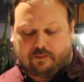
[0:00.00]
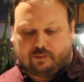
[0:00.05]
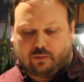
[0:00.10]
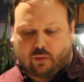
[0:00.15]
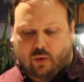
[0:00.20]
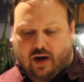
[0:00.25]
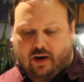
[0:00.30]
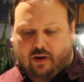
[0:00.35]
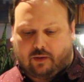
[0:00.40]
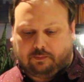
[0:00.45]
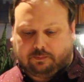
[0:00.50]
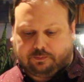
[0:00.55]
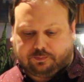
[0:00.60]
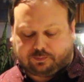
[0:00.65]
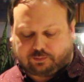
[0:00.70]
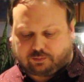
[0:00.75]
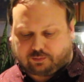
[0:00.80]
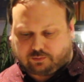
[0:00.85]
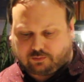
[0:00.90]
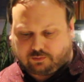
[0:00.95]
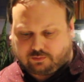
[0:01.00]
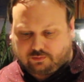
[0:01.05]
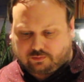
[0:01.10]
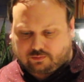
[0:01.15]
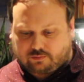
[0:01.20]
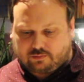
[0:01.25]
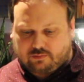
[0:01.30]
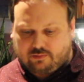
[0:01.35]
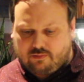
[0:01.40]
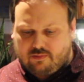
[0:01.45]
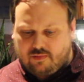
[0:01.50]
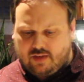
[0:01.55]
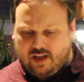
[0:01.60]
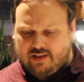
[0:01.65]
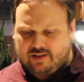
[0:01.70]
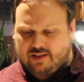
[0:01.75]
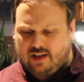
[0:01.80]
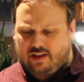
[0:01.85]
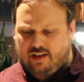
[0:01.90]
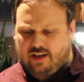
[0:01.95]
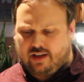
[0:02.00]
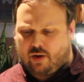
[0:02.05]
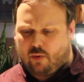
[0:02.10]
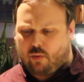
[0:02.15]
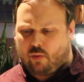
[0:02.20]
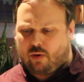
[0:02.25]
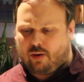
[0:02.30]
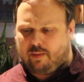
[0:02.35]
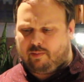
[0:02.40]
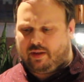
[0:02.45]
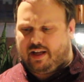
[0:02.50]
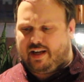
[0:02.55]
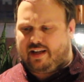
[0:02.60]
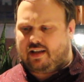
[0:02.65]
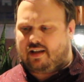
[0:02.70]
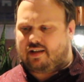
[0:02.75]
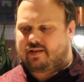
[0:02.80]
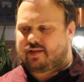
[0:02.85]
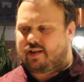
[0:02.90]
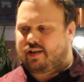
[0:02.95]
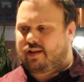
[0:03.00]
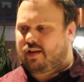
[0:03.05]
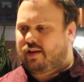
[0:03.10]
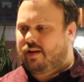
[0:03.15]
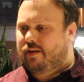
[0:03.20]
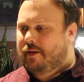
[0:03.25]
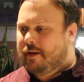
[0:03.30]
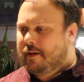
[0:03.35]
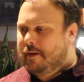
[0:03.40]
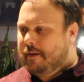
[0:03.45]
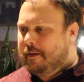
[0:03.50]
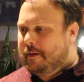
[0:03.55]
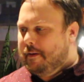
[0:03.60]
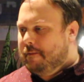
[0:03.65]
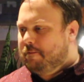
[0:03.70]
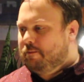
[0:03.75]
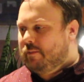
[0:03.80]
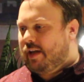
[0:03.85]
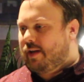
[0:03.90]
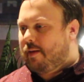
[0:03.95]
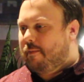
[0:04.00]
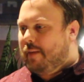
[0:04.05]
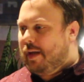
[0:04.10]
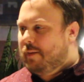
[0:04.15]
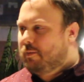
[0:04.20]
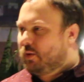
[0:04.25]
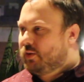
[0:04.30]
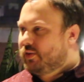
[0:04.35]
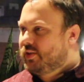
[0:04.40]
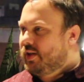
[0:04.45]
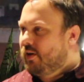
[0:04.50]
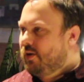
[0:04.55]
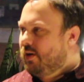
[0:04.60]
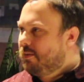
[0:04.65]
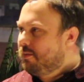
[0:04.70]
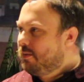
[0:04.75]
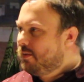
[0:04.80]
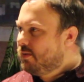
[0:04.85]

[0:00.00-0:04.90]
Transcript: Wow. It's kind of like a warm blanket. It's like a maple syrup.